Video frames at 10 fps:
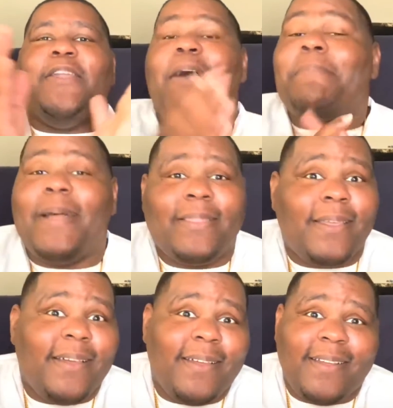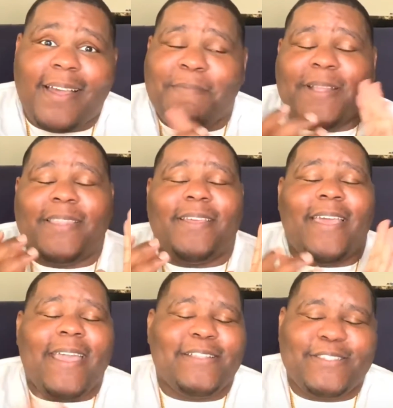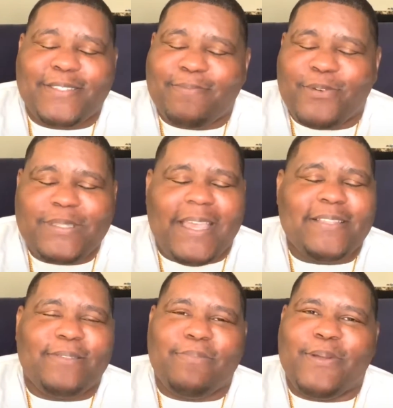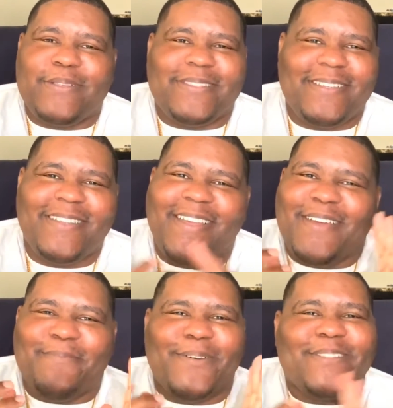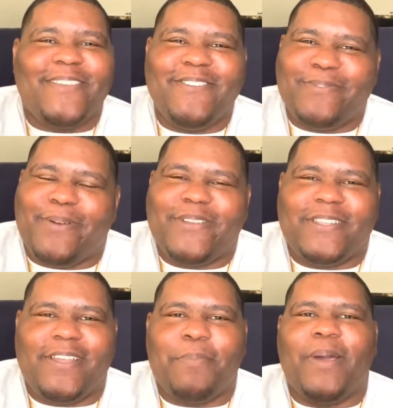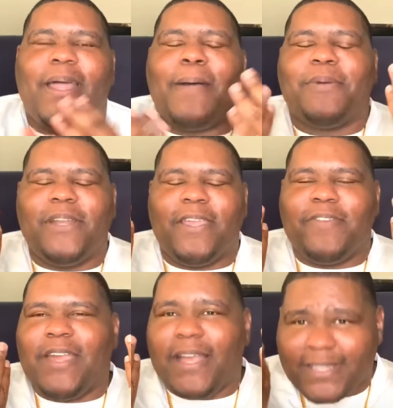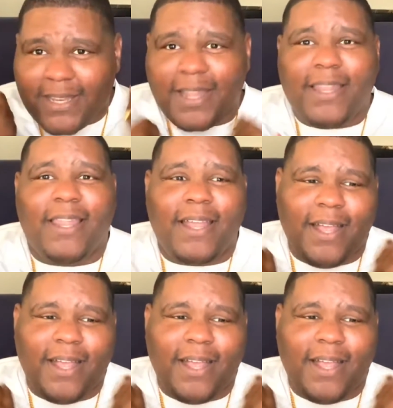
You know, I'm not the most handsome person, most cutest person, but I'm gonna give you guys a